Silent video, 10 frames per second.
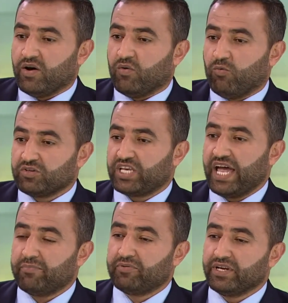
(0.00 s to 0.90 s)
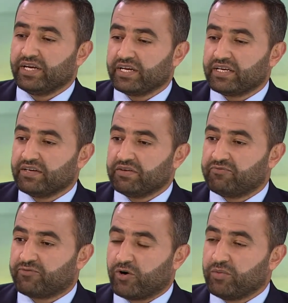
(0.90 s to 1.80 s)
What's happening
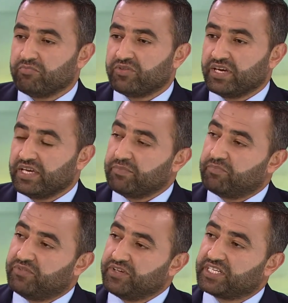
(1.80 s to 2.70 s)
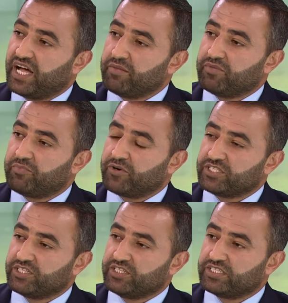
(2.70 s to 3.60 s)
from the time the
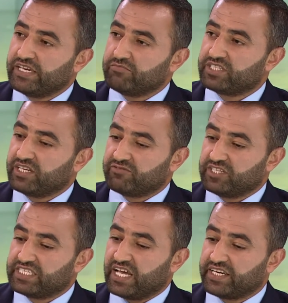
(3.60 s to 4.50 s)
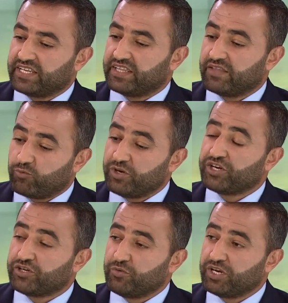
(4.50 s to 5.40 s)
president himself decided that we
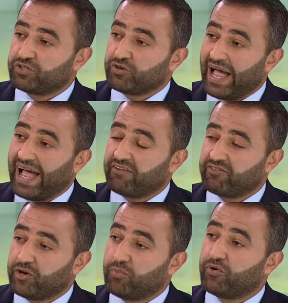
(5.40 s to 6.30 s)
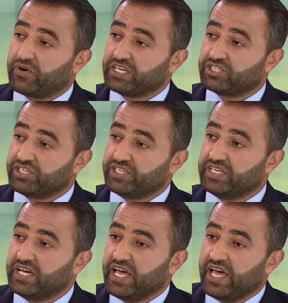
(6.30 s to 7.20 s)
are going to have an
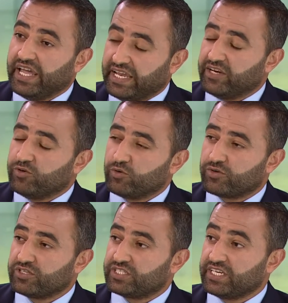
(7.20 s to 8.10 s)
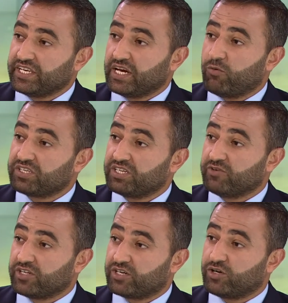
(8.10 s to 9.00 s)
operation in northern Syria,
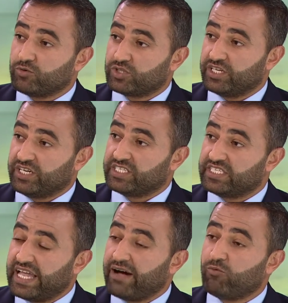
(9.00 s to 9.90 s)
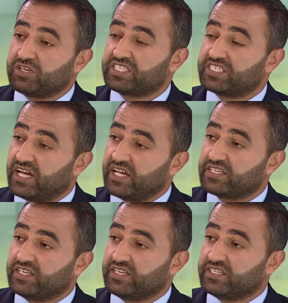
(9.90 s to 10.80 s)
whatever the coast is? Now, what
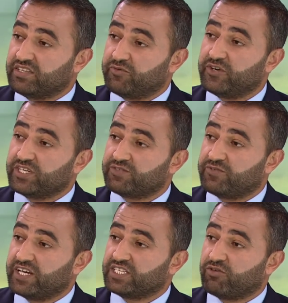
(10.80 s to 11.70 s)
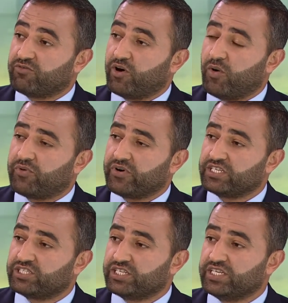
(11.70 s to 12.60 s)
started is the first phase of the
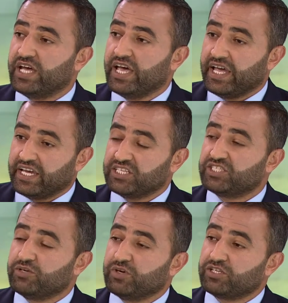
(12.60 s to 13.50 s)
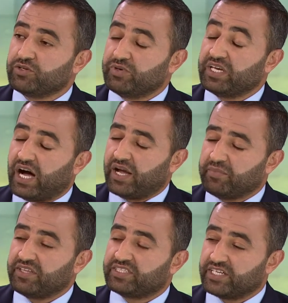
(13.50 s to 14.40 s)
operation. He's going to be,
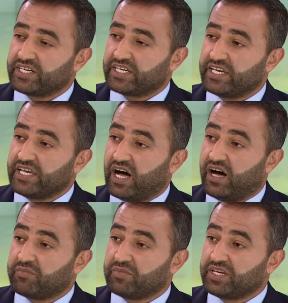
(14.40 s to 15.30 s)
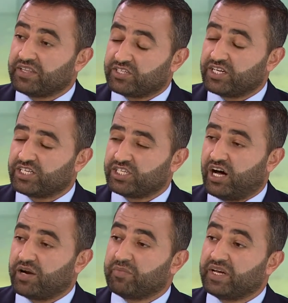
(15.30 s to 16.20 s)
the Turkish
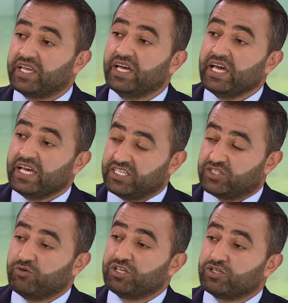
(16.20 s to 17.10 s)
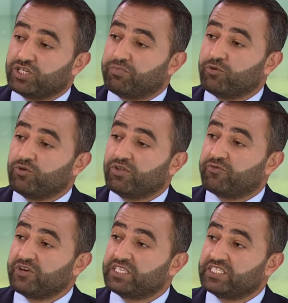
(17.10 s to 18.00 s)
army is going to support the
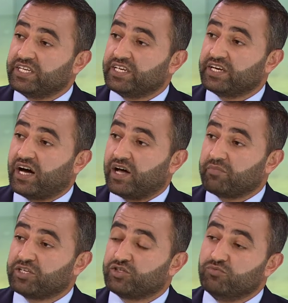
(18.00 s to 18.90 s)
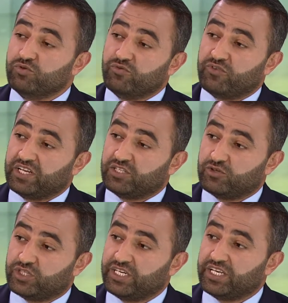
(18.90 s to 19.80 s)
Free Syrian Army to move
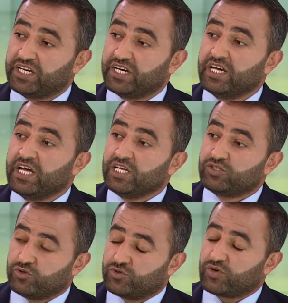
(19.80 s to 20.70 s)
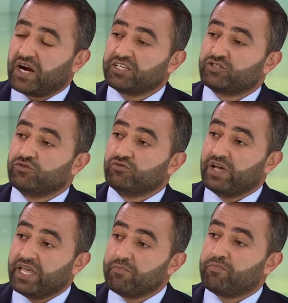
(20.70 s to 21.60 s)
into Syria to try
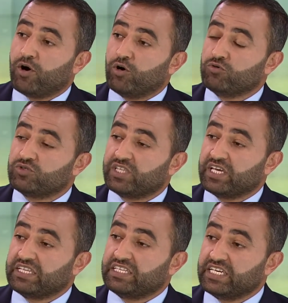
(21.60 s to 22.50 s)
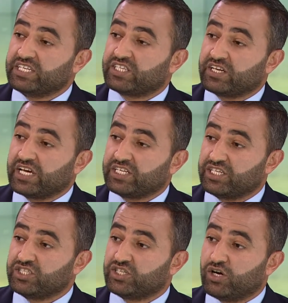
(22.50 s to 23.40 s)
to impose the
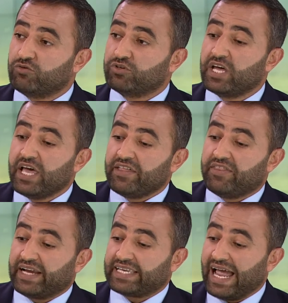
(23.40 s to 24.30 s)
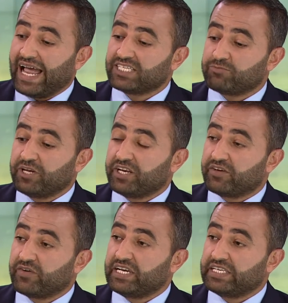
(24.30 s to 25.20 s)
de-escalation zone that has been
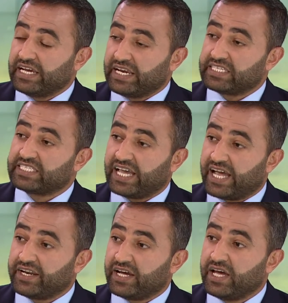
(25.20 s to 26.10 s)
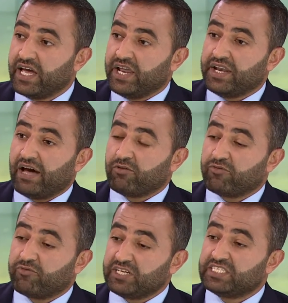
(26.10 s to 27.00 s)
agreed in Astana. Now,
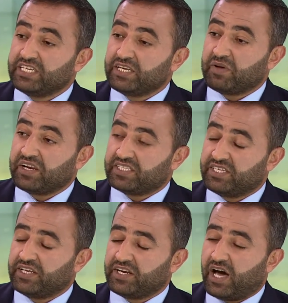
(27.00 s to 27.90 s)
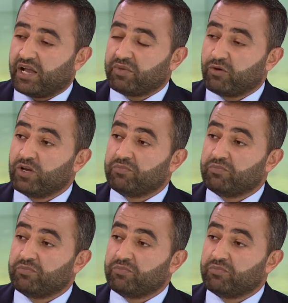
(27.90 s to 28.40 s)
the Free Syrian Army will